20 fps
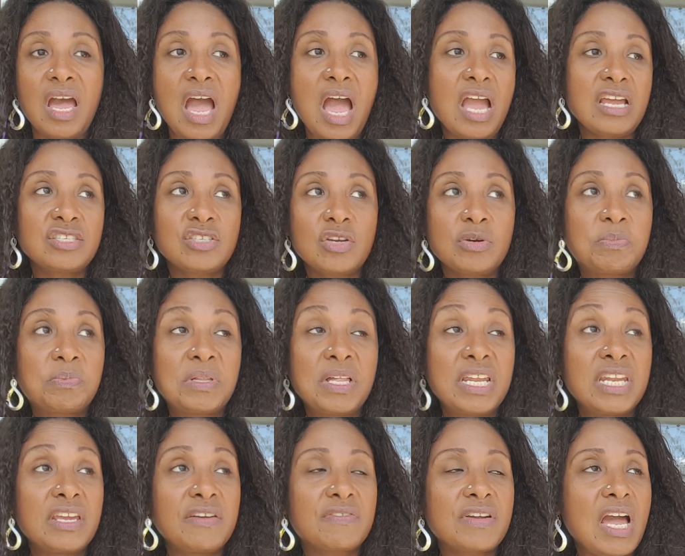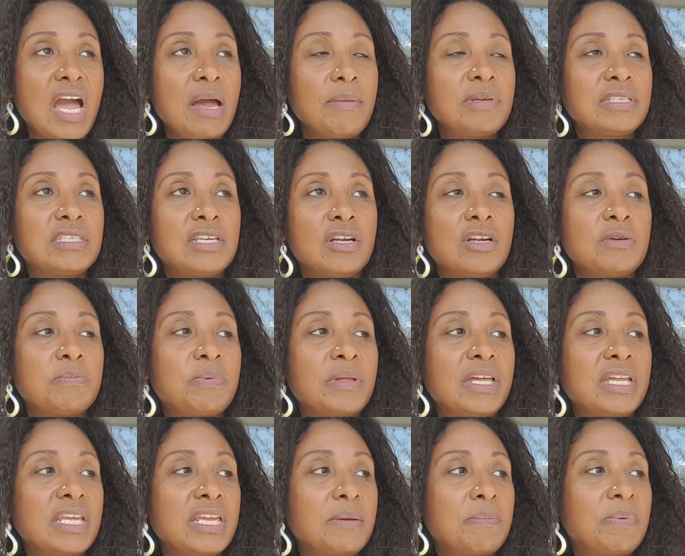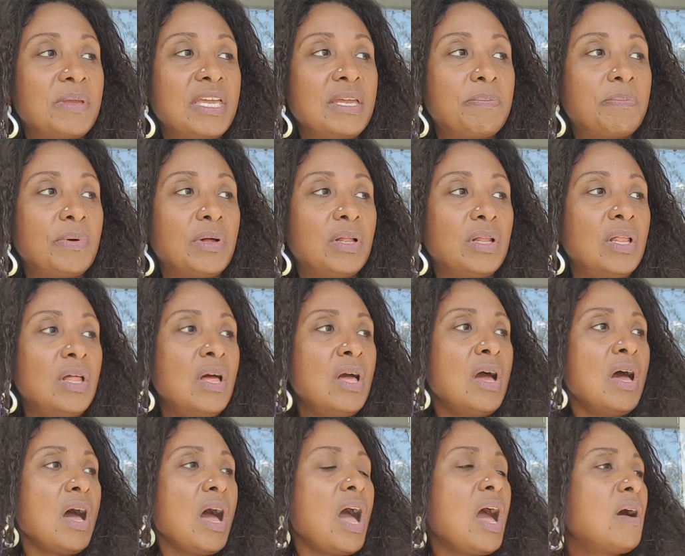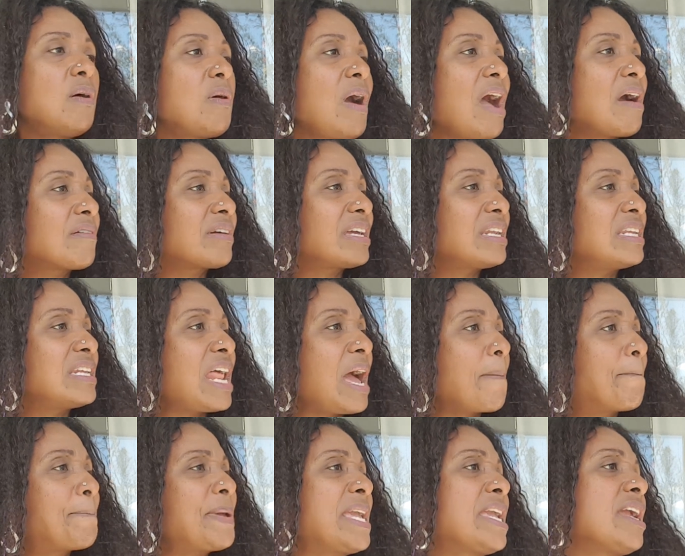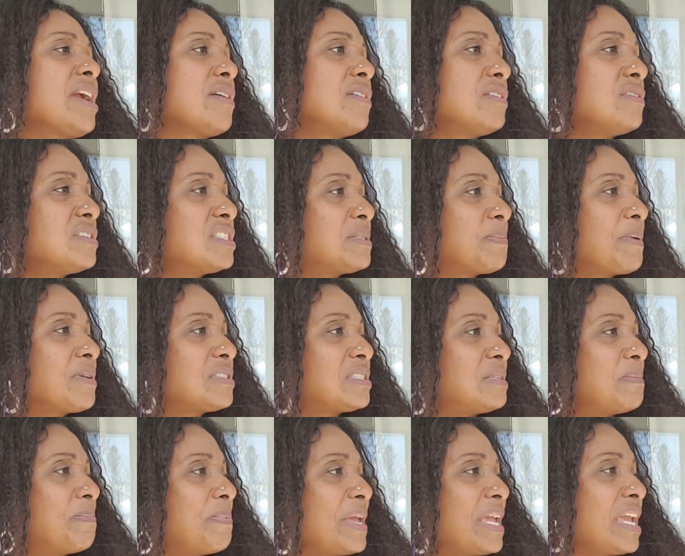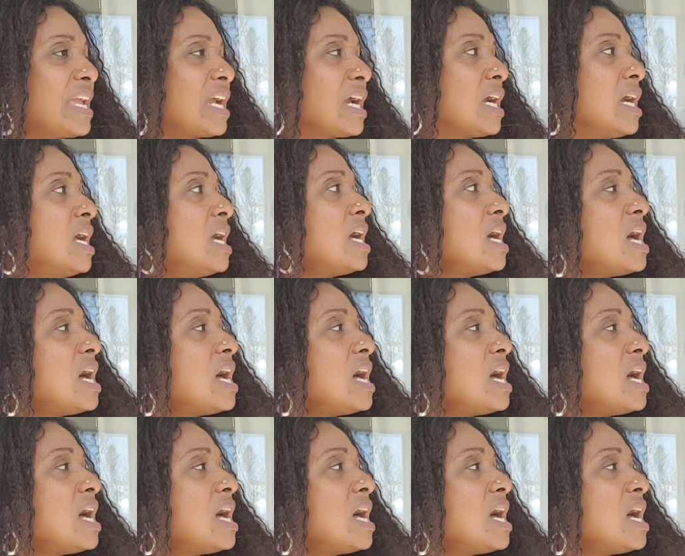I saw plenty of comments and heard plenty of people, oh, how could he not be here? He was supposed to be here.